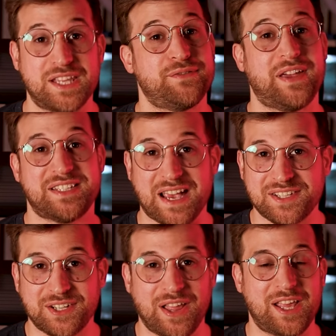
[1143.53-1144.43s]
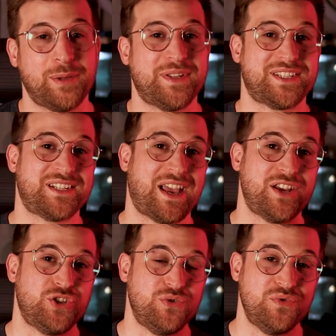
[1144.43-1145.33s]
Its fantastical elements
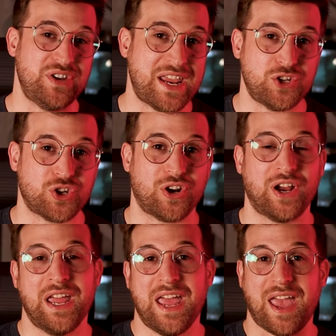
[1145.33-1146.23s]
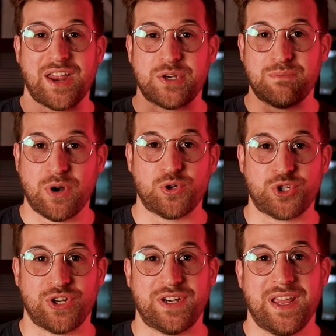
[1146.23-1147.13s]
tied to nature and
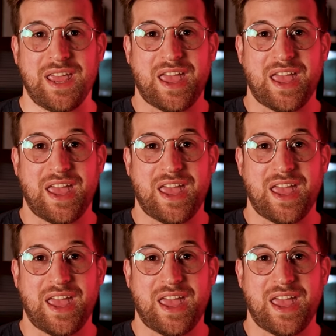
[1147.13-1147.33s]
emotion